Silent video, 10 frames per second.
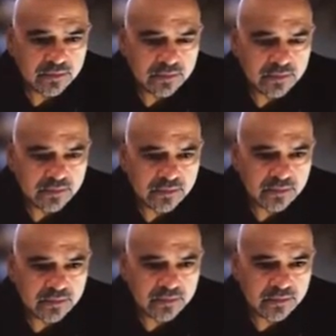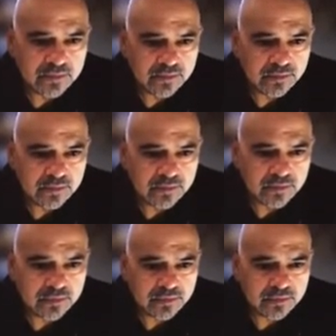
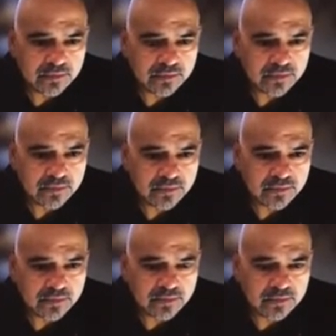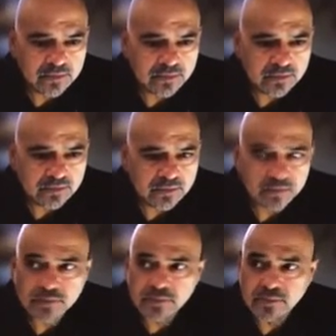
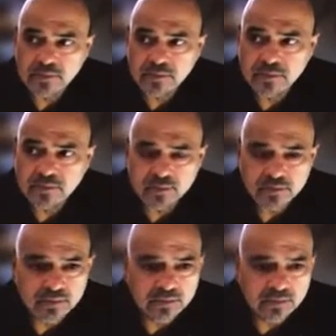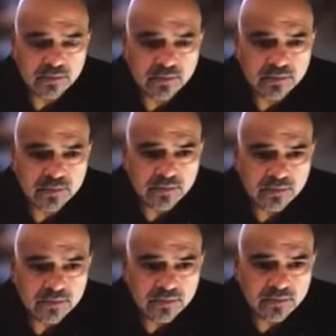
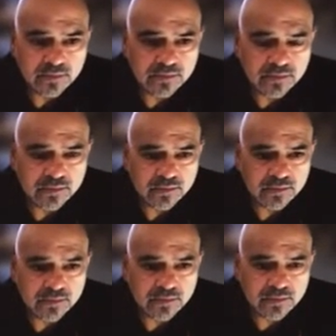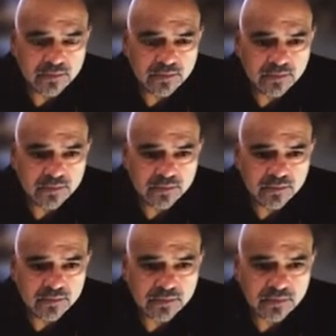
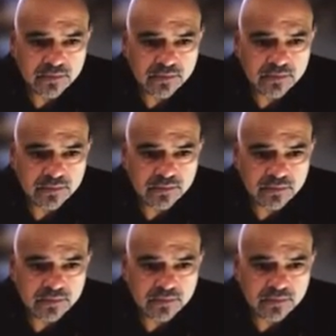(not speaking)